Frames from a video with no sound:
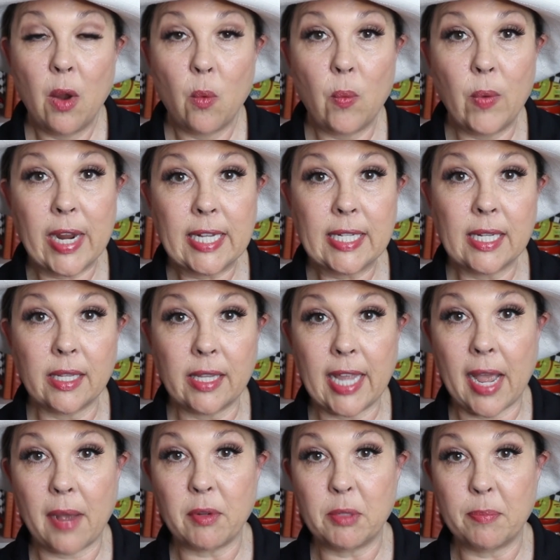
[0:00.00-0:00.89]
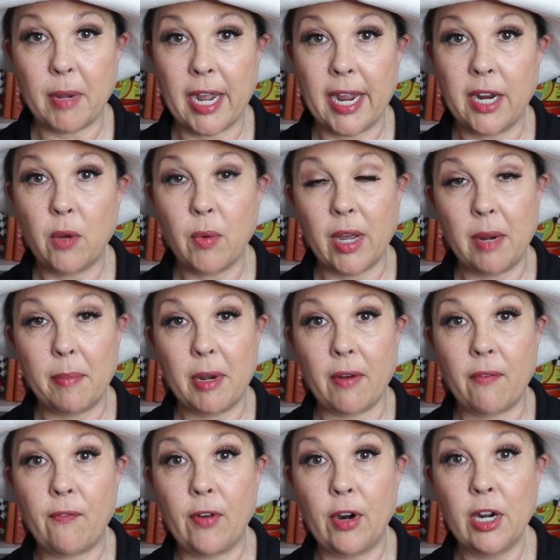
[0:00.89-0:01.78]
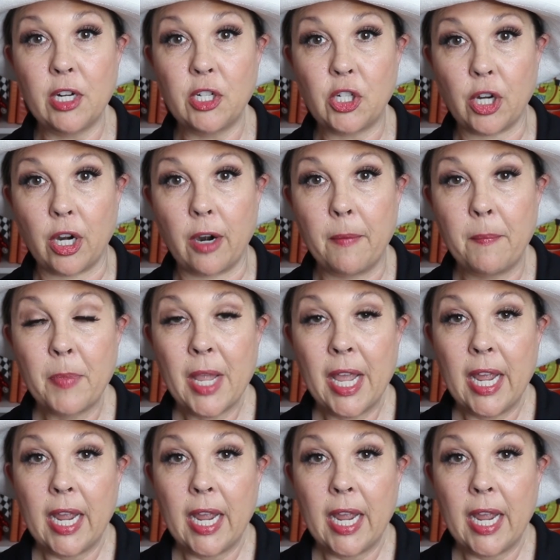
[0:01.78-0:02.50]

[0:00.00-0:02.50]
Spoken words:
recently I was buying quite a bit of furniture.